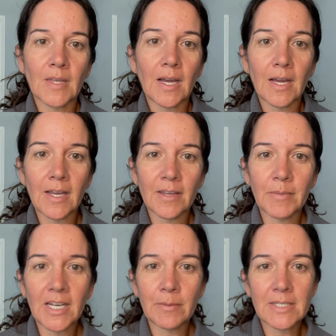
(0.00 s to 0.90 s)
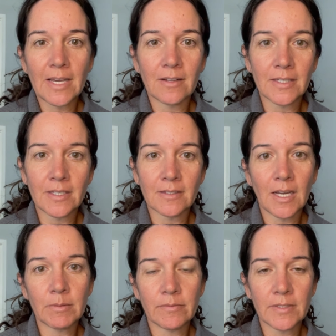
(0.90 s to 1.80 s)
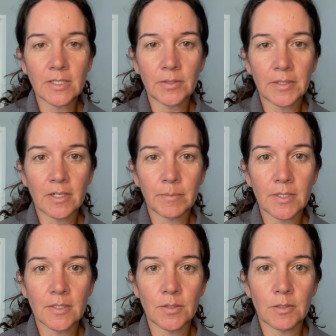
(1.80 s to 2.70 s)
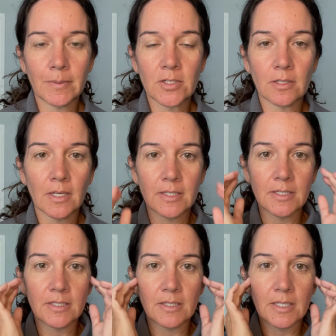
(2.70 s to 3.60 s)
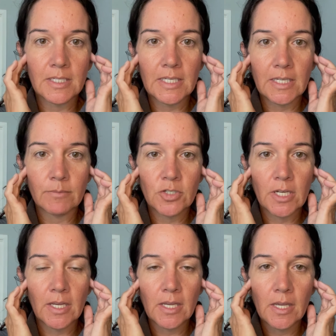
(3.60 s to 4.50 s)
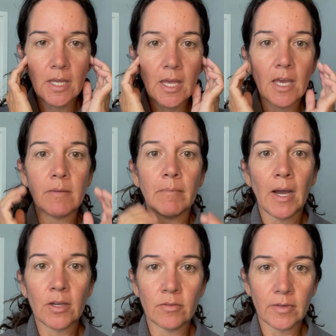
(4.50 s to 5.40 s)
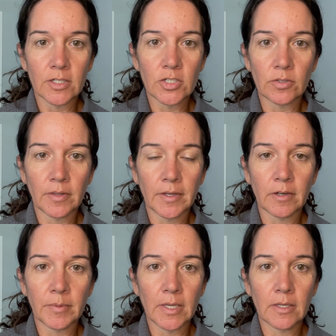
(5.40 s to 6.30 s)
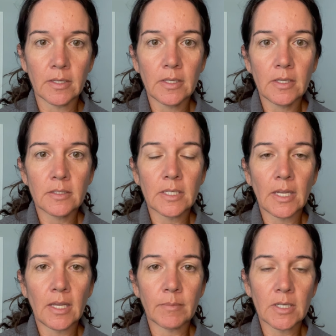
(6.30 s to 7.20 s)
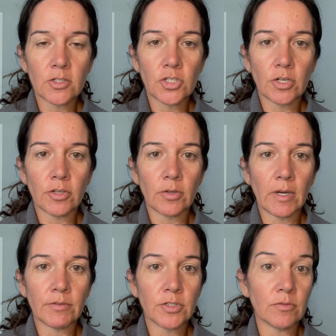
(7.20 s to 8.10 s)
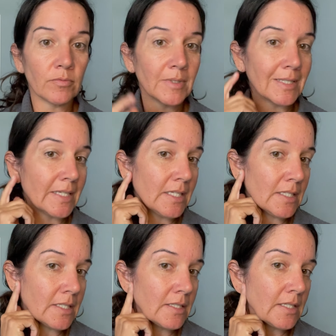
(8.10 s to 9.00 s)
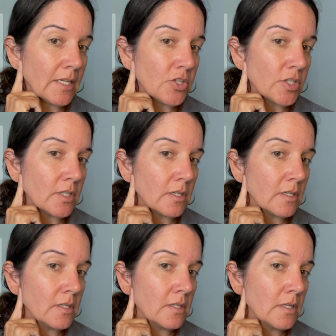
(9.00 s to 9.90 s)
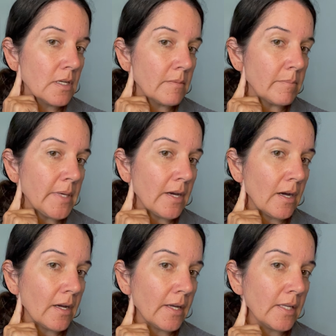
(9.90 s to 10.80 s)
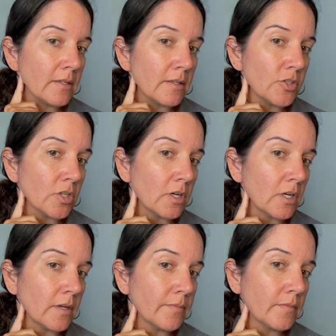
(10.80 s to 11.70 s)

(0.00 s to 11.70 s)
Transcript: Hi, my name is Allie. I'm a physical therapist who specializes in the TMJ and myofunctional therapy. Today I'm going to show you how to release tension behind the jaw.